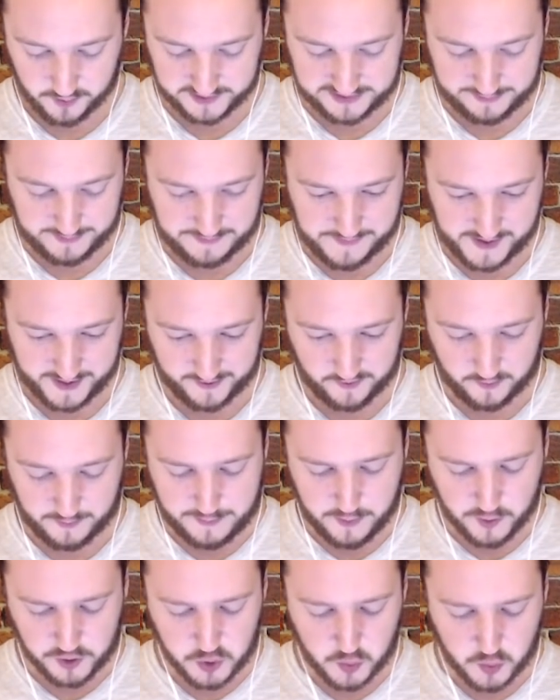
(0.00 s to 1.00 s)
With the mini pack in there.
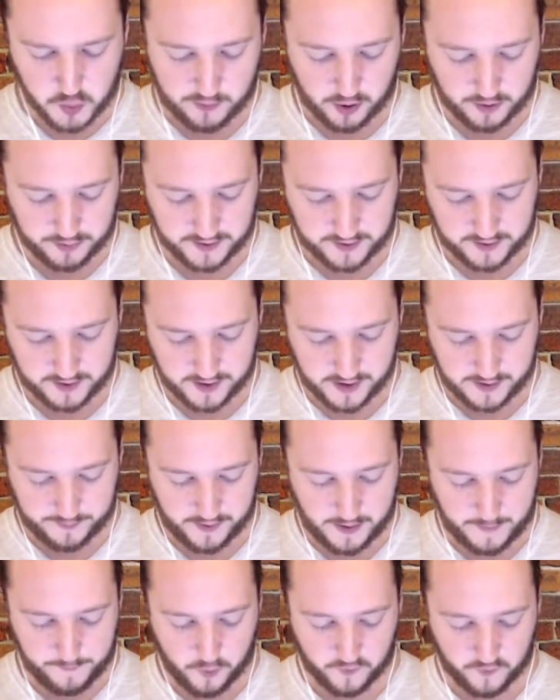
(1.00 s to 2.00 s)
Maybe we'll do one more uh,
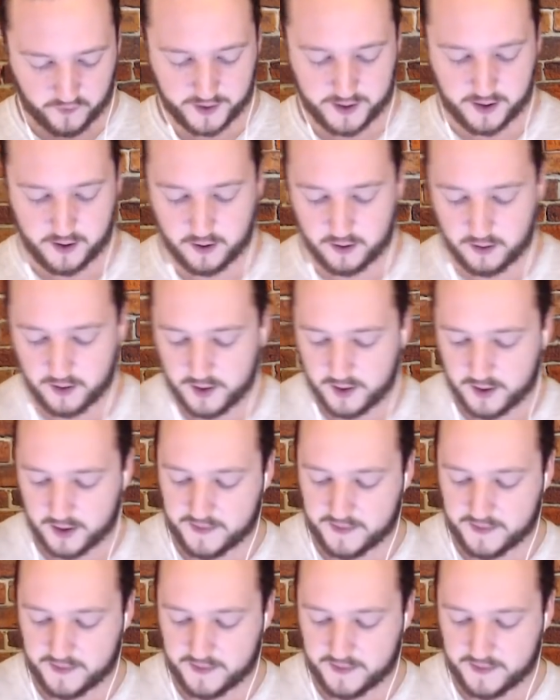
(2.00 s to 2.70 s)
pump over here,